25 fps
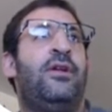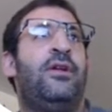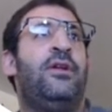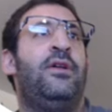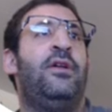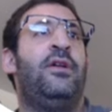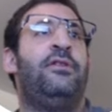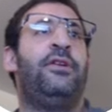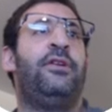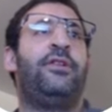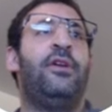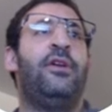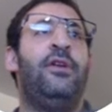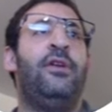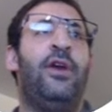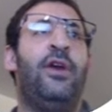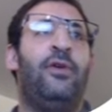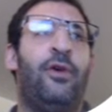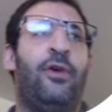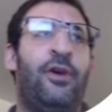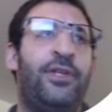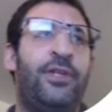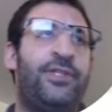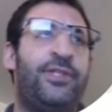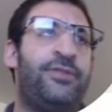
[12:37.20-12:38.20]
that allow
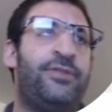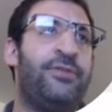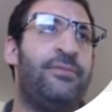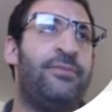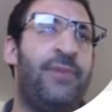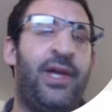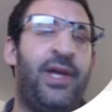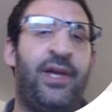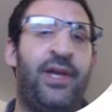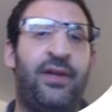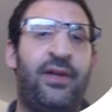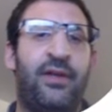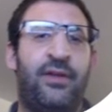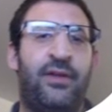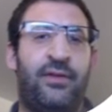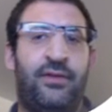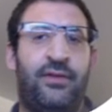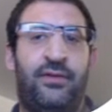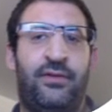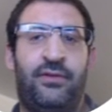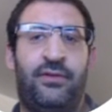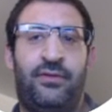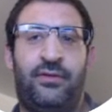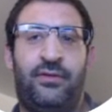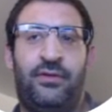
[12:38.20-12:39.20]
us to make
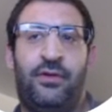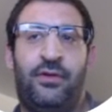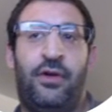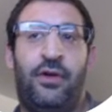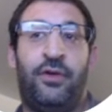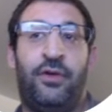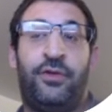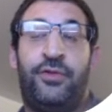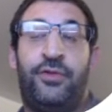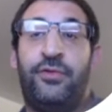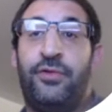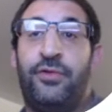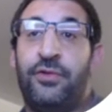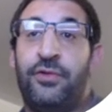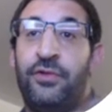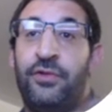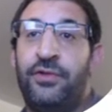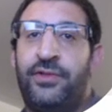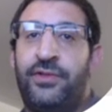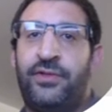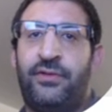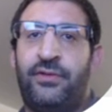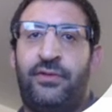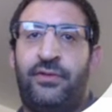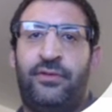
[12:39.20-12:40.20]
or to
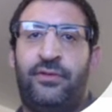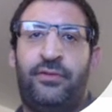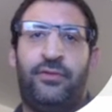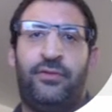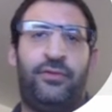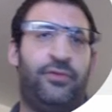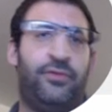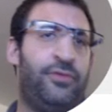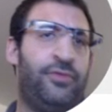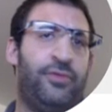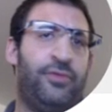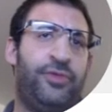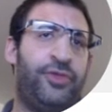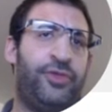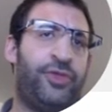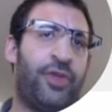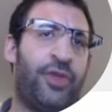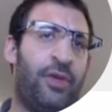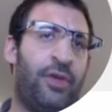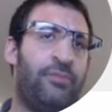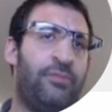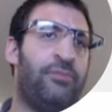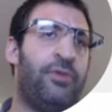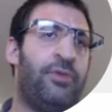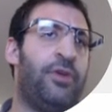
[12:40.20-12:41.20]
use
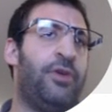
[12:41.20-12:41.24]
some